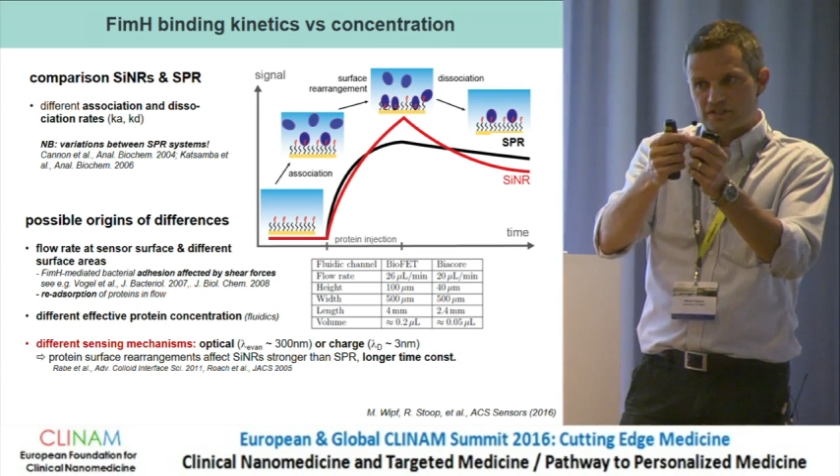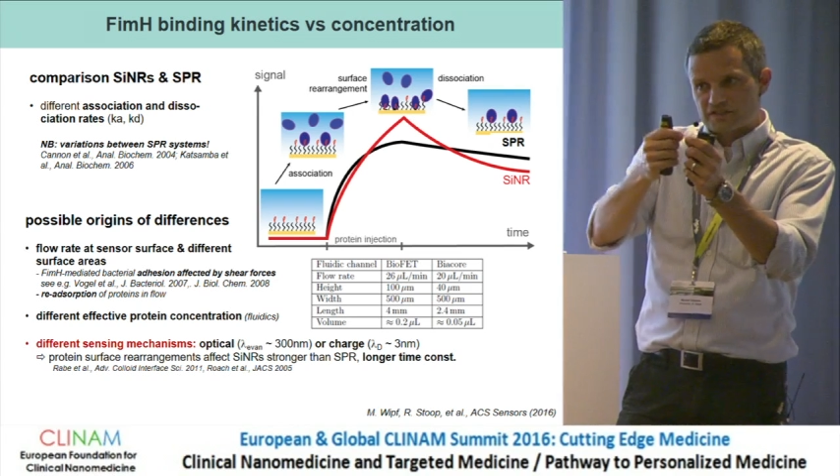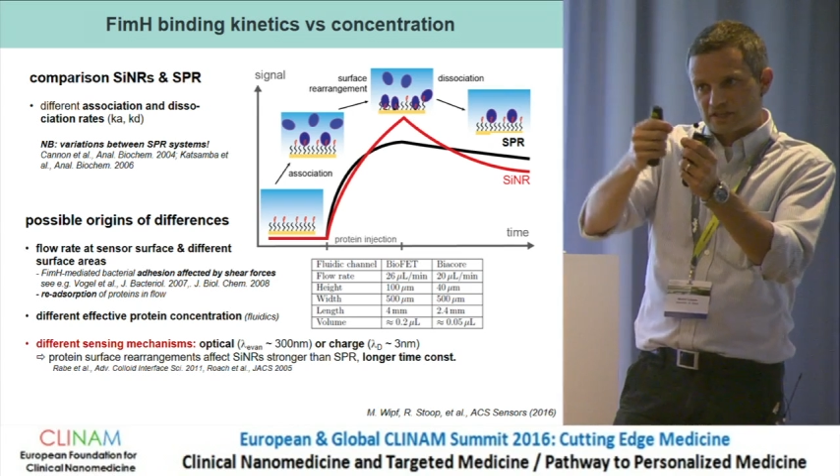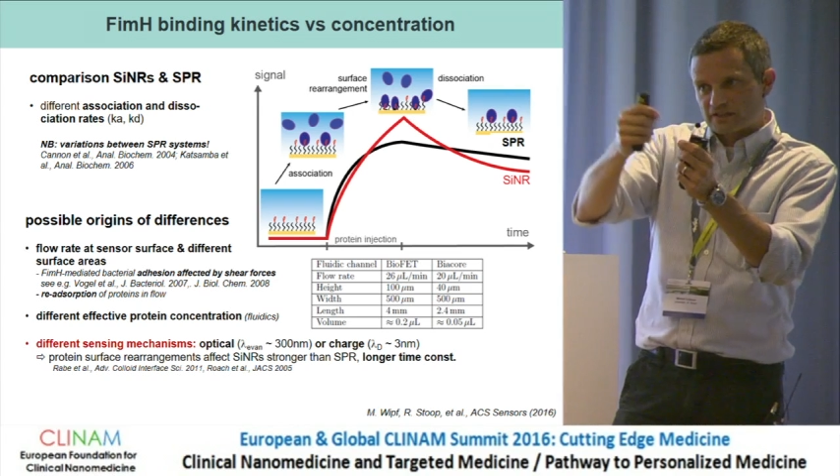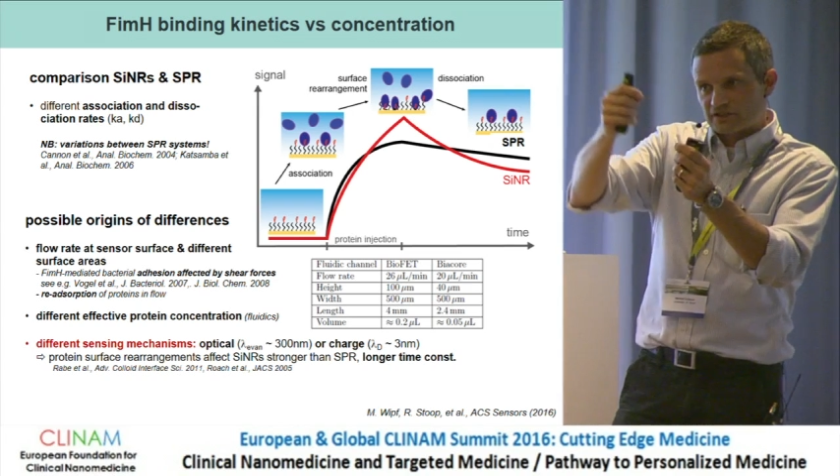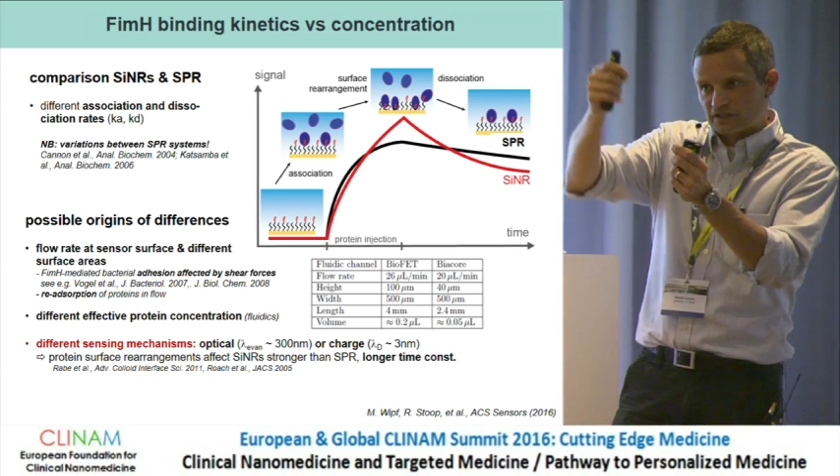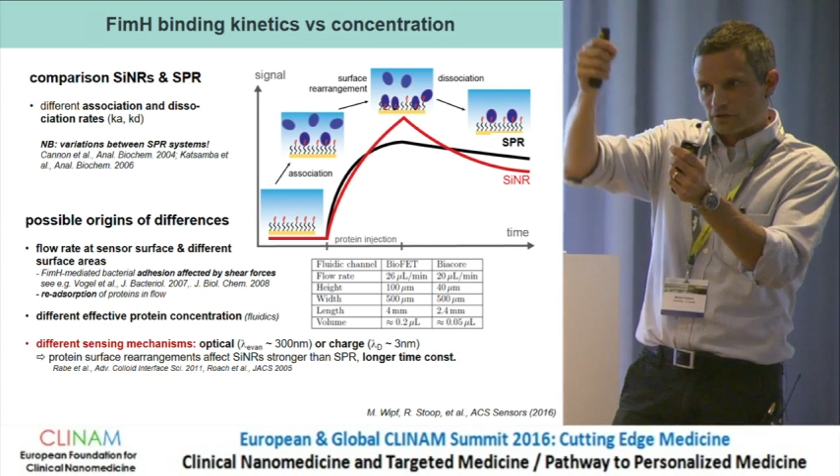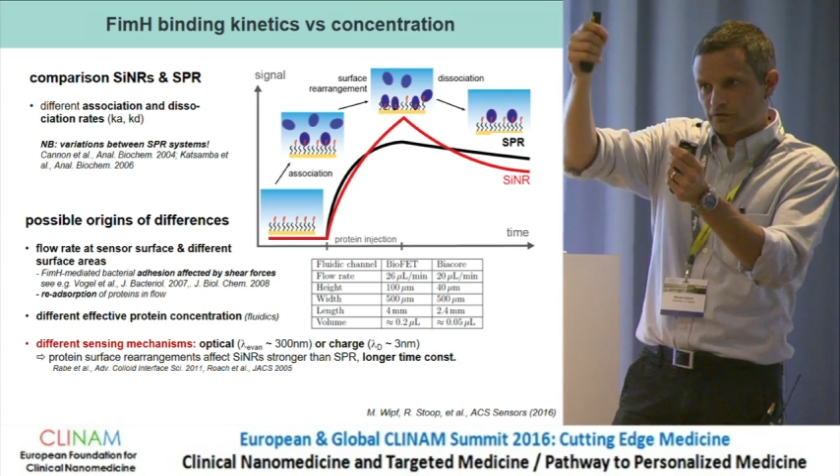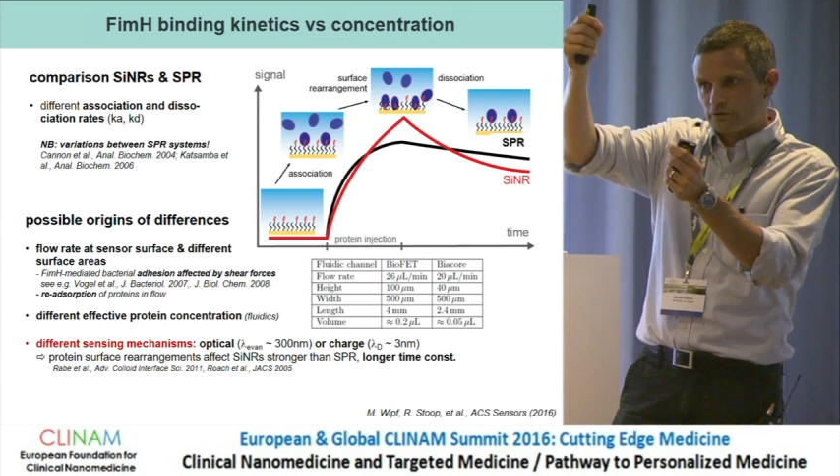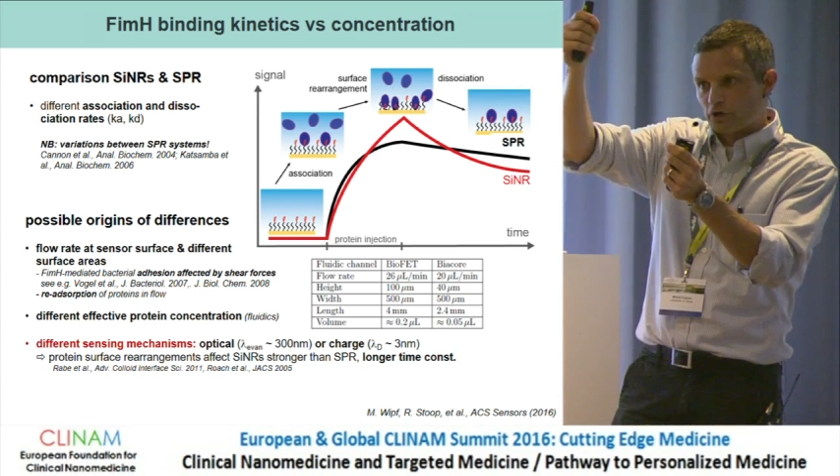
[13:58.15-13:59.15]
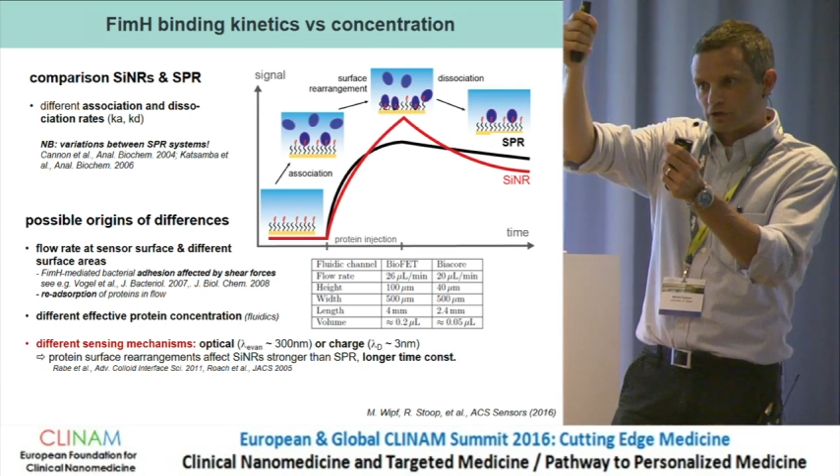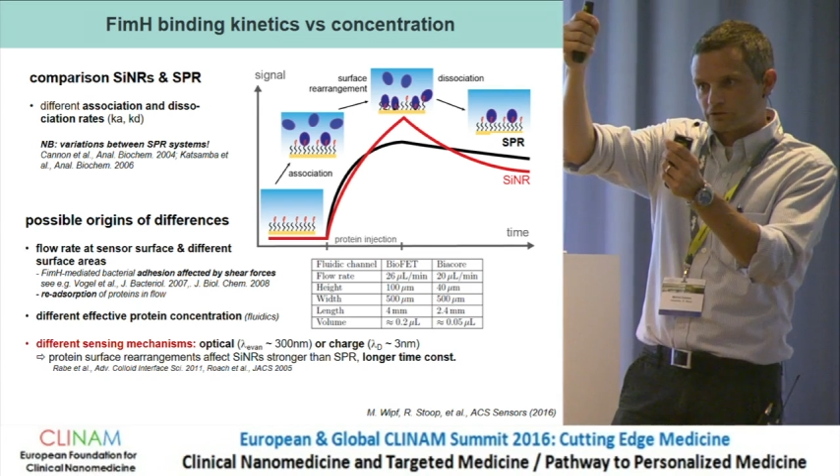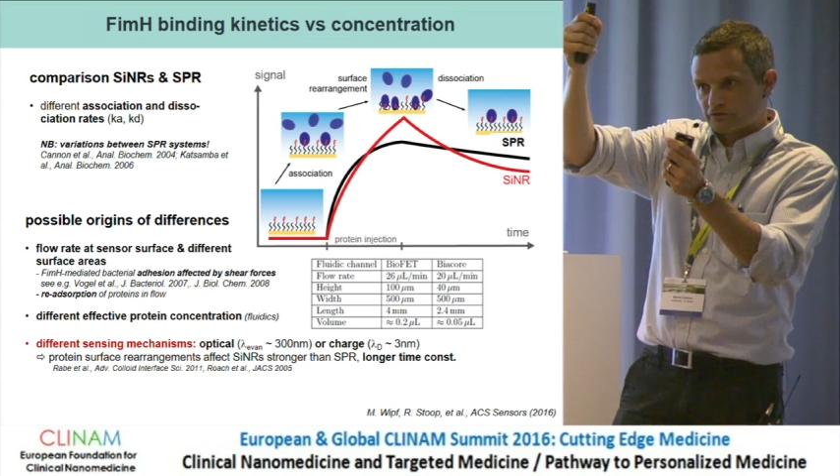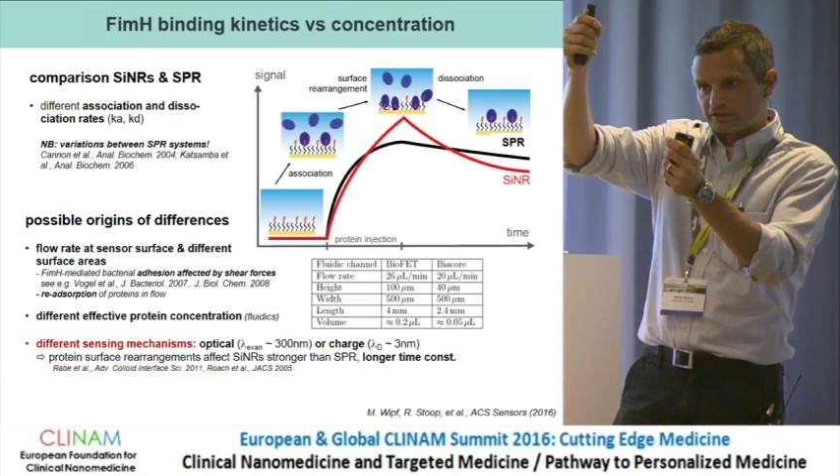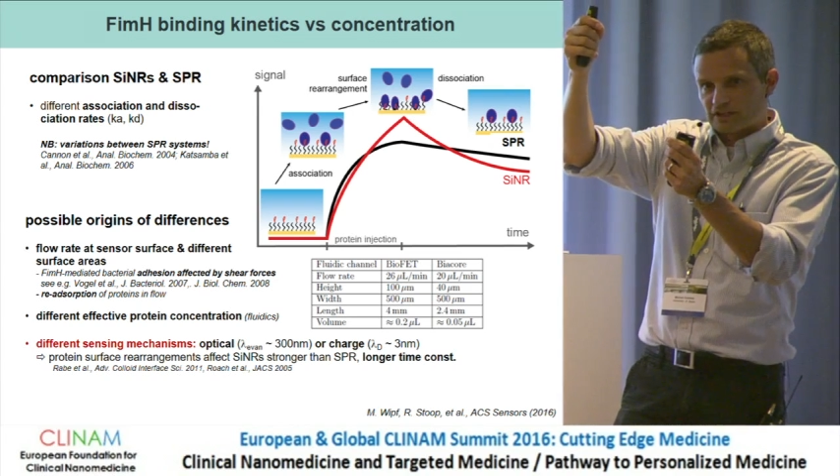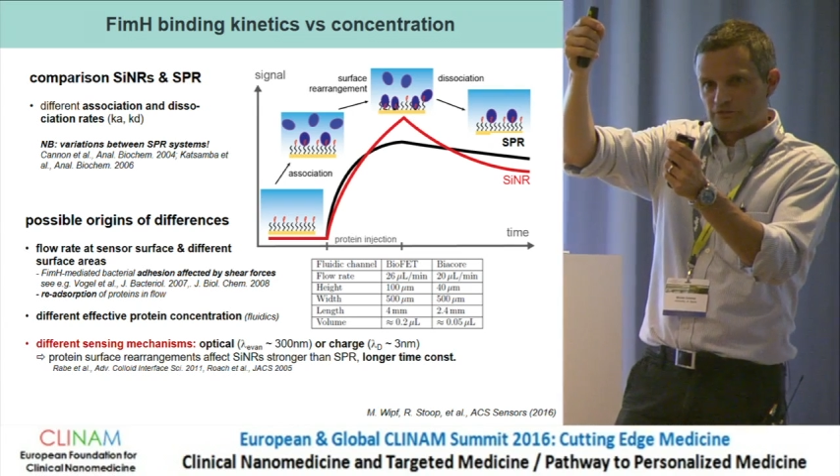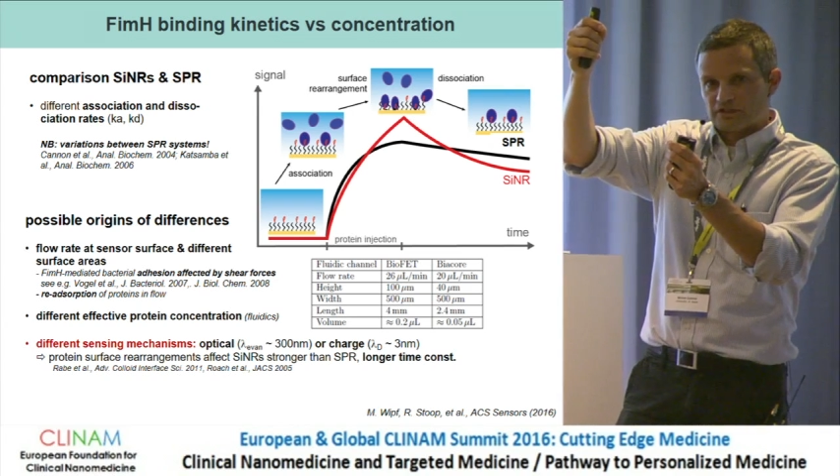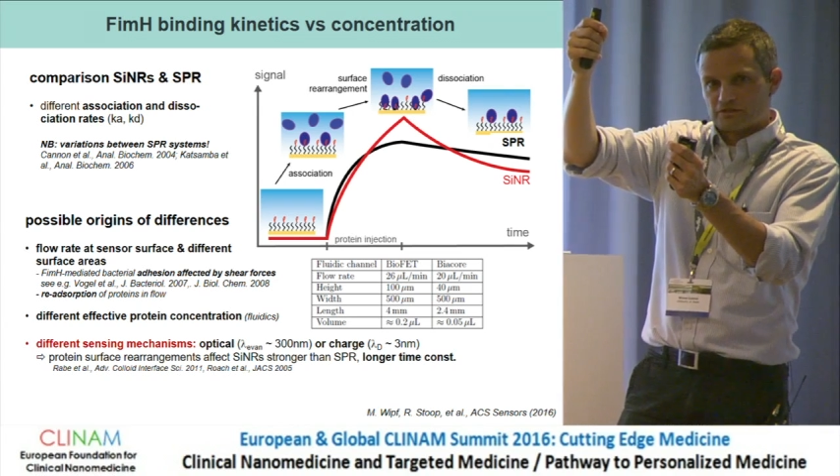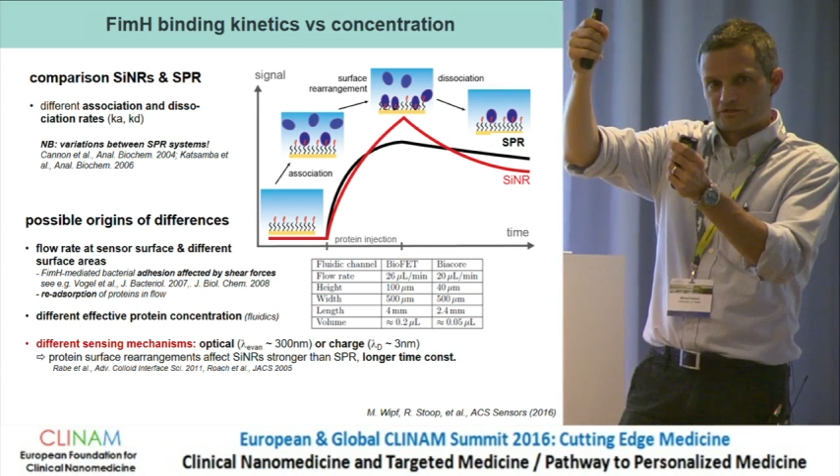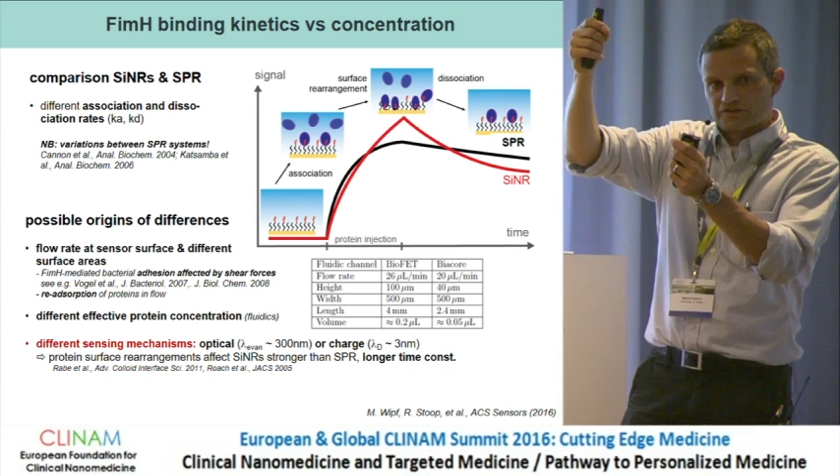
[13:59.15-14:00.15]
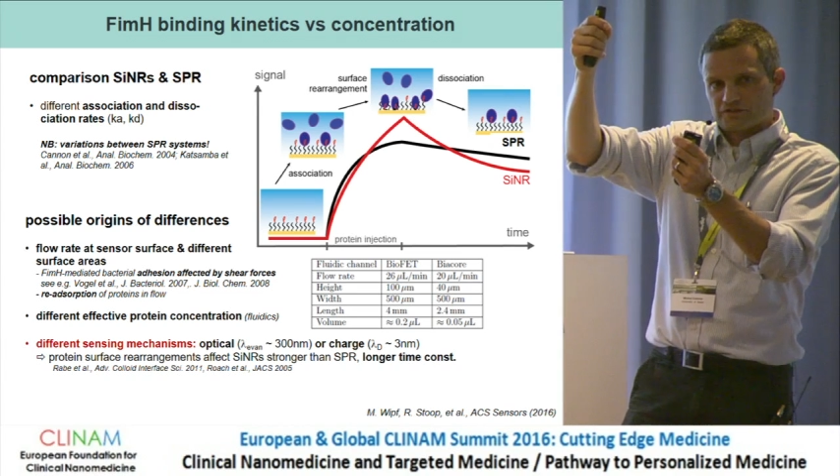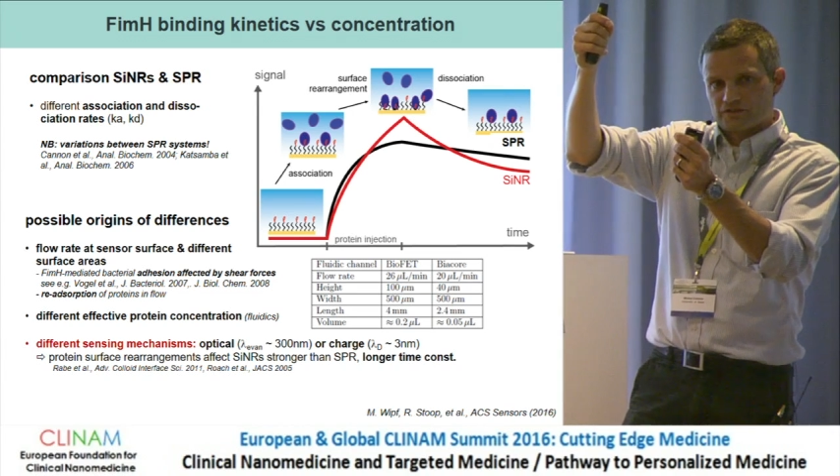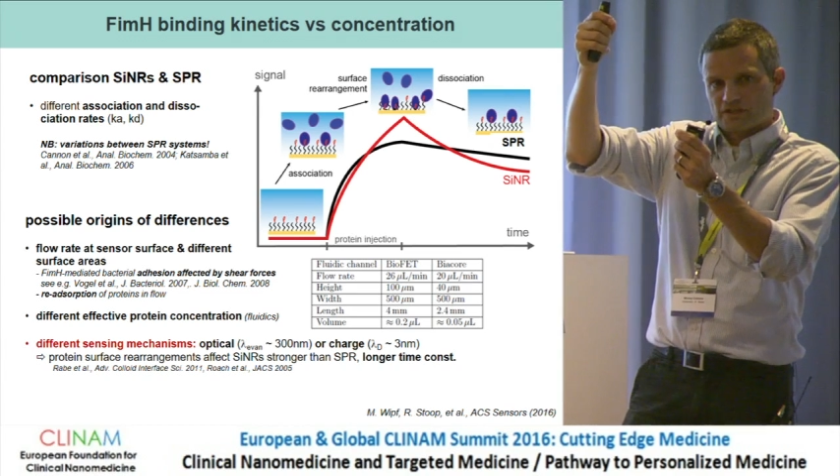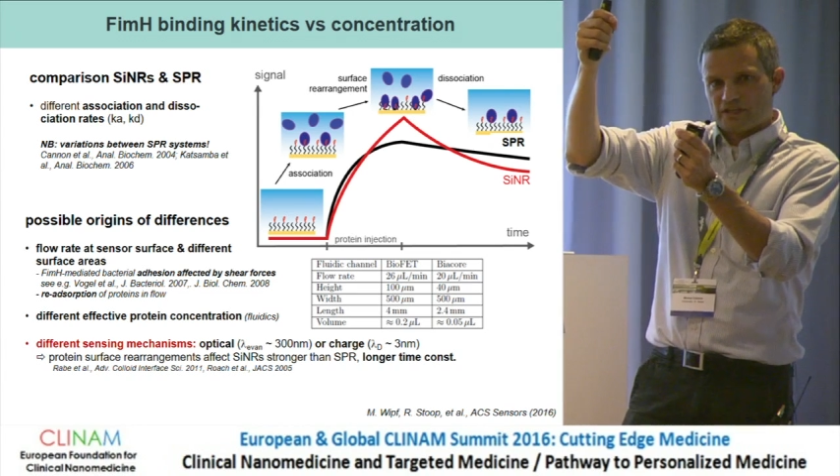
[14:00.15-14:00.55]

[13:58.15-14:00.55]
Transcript: is sensing a few hundreds of nanometers